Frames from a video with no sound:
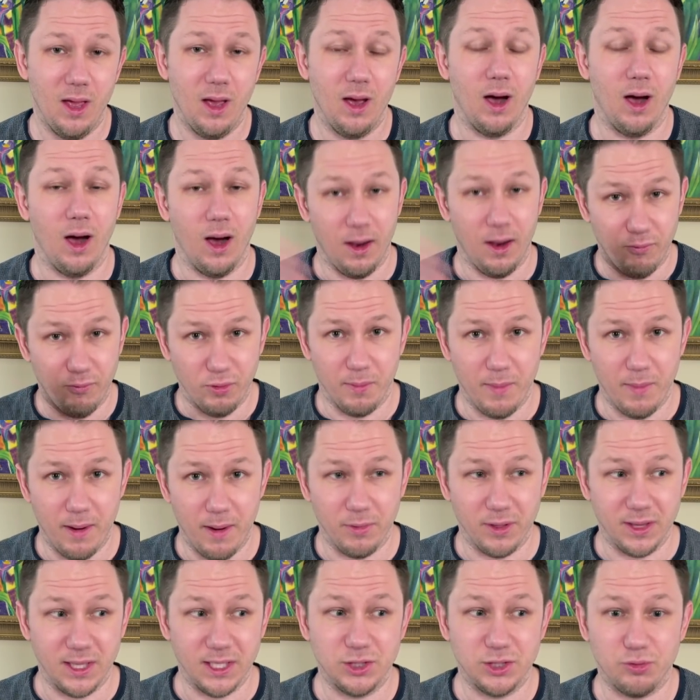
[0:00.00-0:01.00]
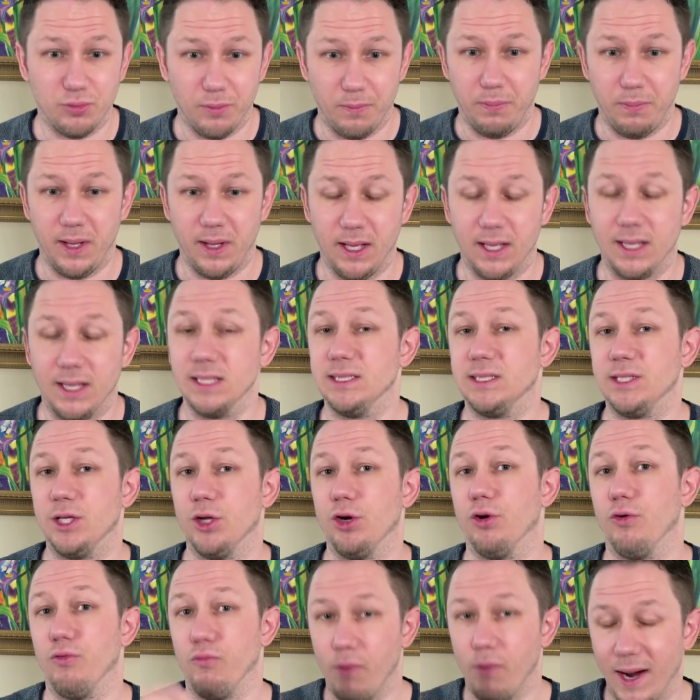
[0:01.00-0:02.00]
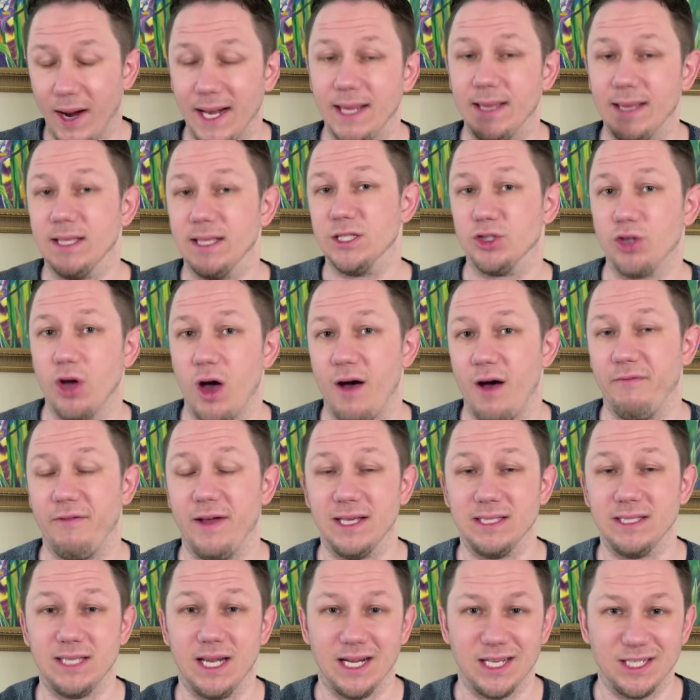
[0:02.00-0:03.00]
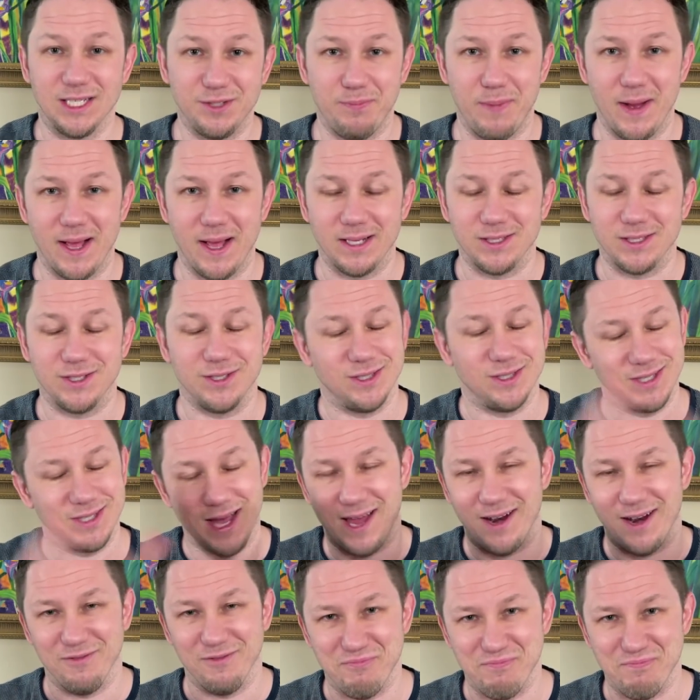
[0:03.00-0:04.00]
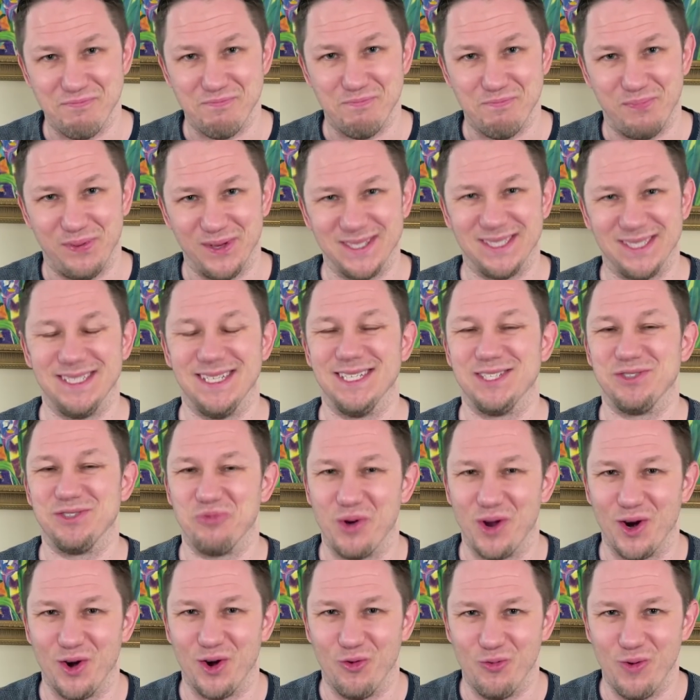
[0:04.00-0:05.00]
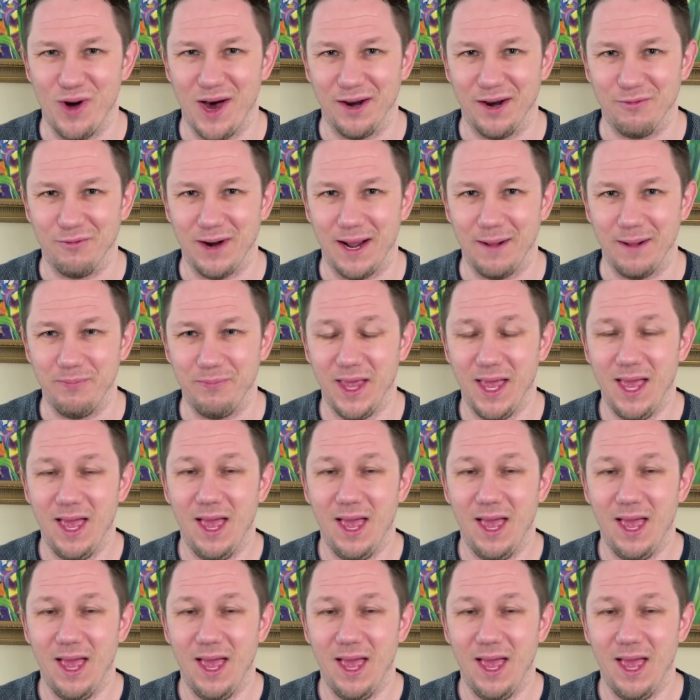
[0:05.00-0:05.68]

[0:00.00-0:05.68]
Uh, remember, this would be considered writing this off as an expense. It's kind of business 101, right?